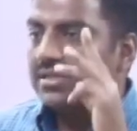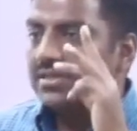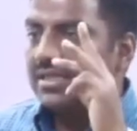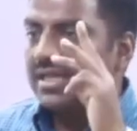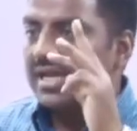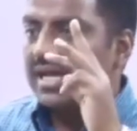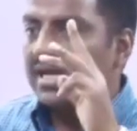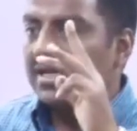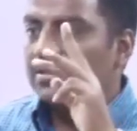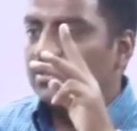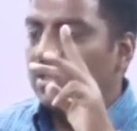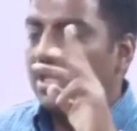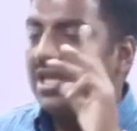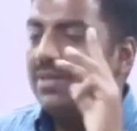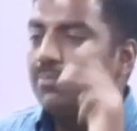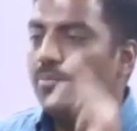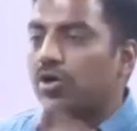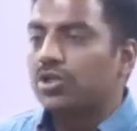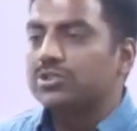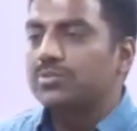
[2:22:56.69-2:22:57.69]
there are 3
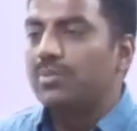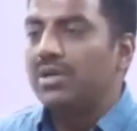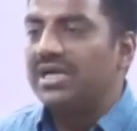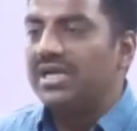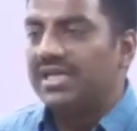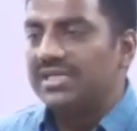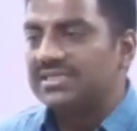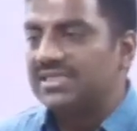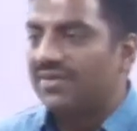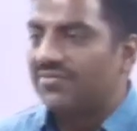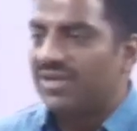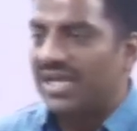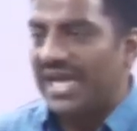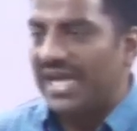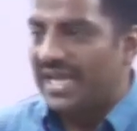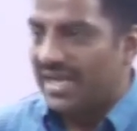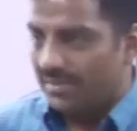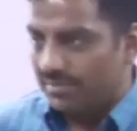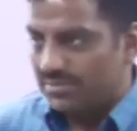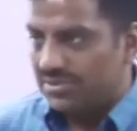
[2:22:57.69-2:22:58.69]
possibilities of
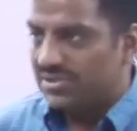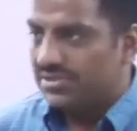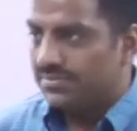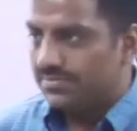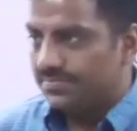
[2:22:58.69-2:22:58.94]
diagrams.